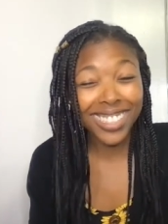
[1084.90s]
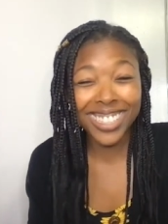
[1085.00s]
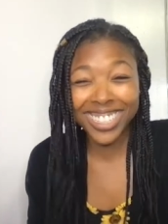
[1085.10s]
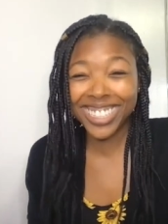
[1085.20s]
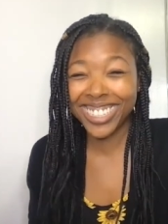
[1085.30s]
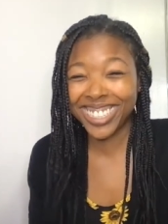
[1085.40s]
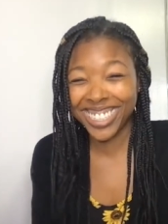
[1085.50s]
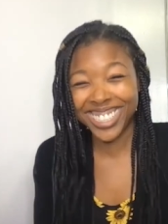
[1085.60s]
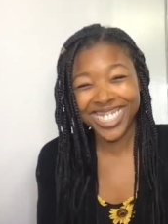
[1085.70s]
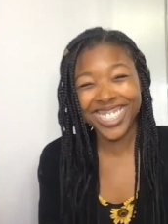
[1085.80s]

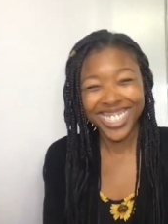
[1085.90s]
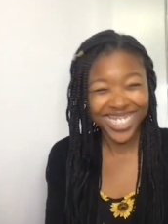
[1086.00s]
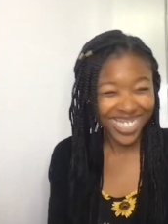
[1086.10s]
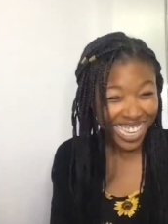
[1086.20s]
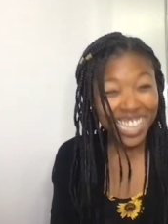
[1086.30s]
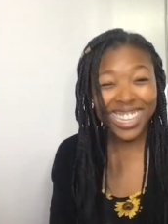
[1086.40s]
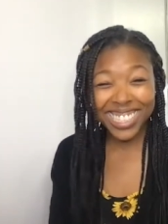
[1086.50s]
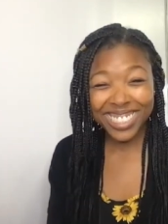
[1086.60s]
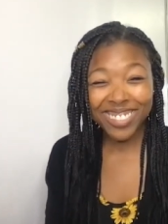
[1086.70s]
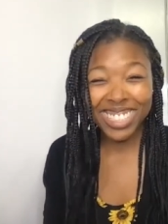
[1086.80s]
that's
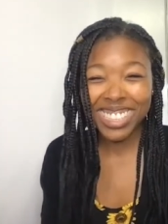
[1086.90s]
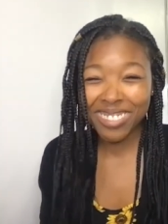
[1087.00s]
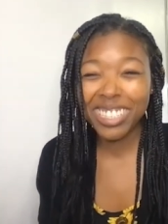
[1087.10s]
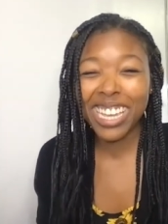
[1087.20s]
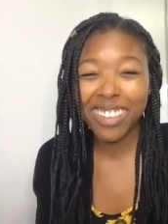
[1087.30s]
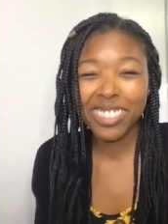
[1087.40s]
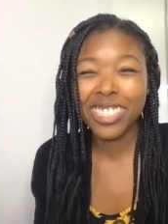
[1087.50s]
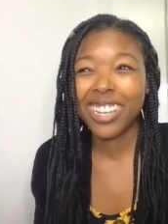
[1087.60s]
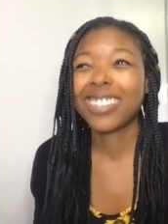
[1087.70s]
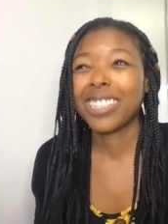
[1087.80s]
something that we have
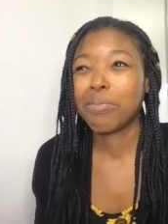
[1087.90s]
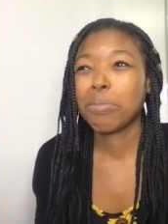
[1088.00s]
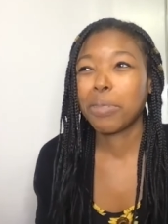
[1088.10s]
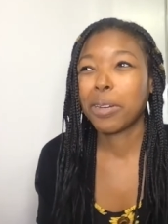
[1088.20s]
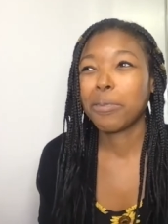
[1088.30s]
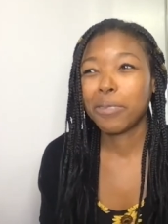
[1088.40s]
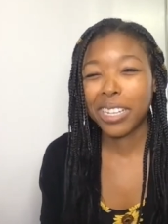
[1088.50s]
to talk to him about.